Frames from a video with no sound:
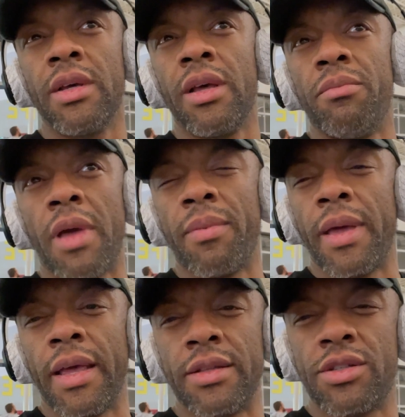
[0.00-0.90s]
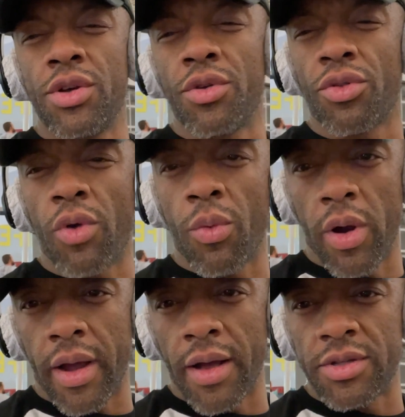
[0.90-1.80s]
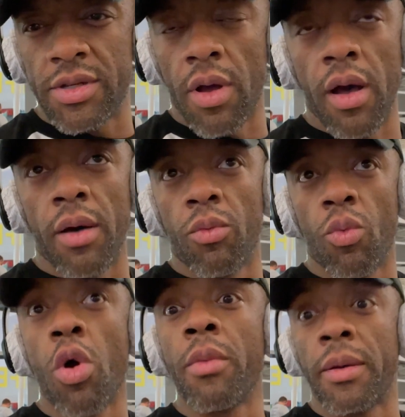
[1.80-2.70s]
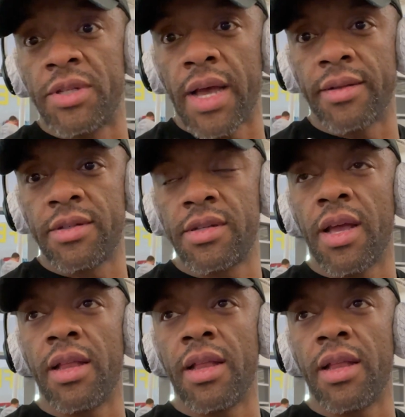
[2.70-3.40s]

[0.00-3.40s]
maybe 2 to 3 workouts, warm-up sets,